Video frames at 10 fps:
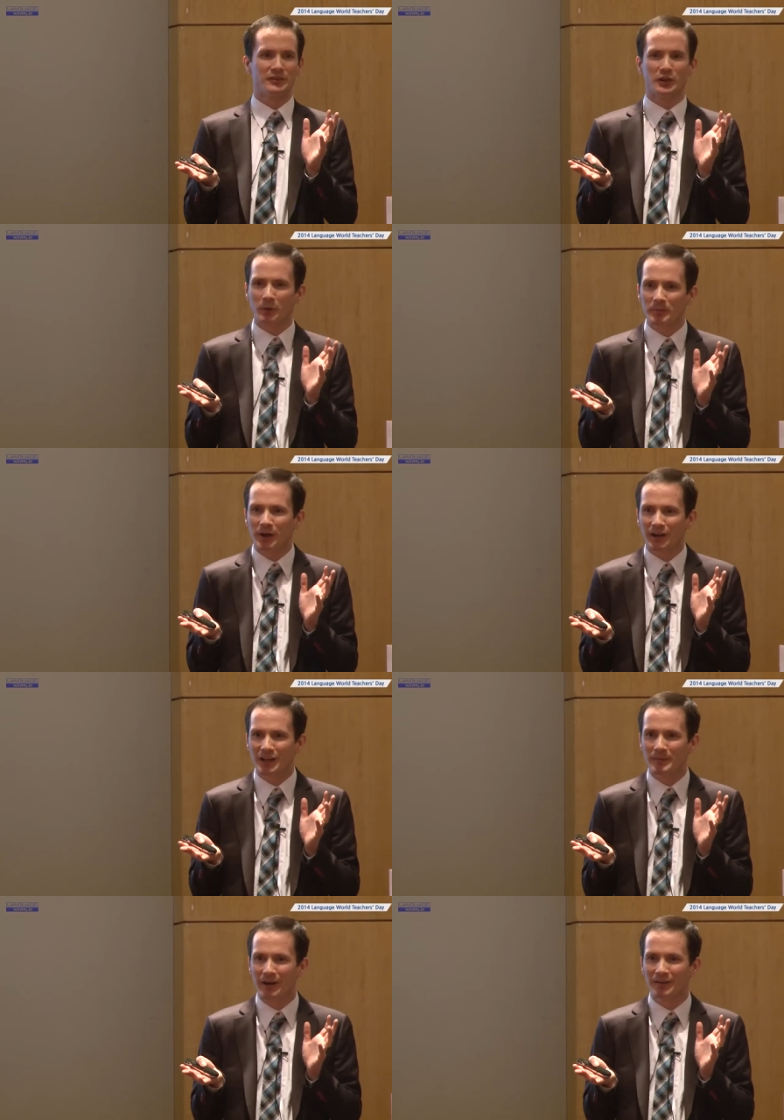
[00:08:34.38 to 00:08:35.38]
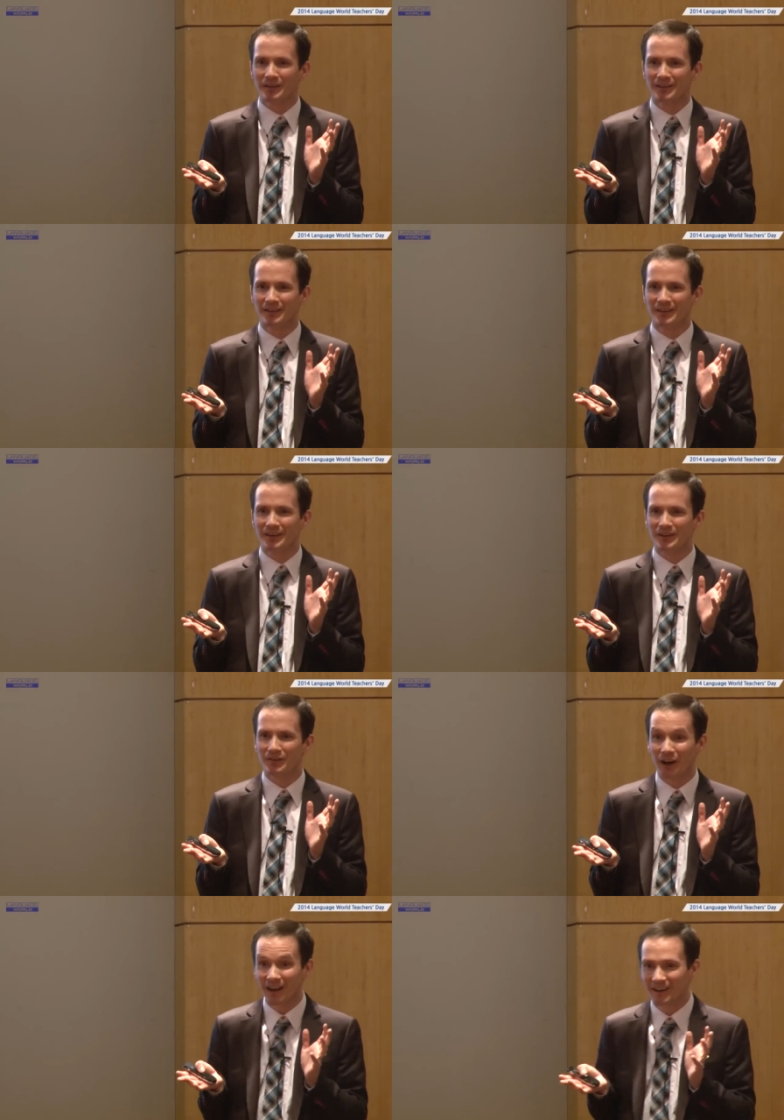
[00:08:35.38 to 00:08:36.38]
Do you know what I'm talking about? Yeah.
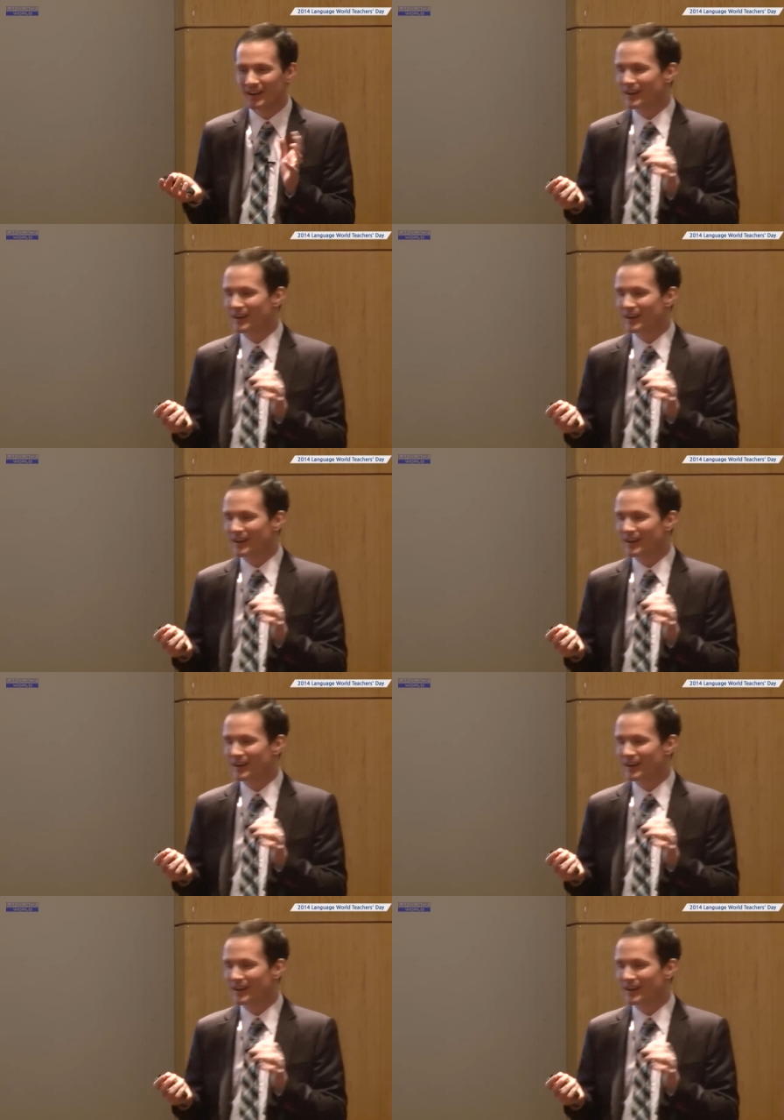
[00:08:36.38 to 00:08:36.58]
Right?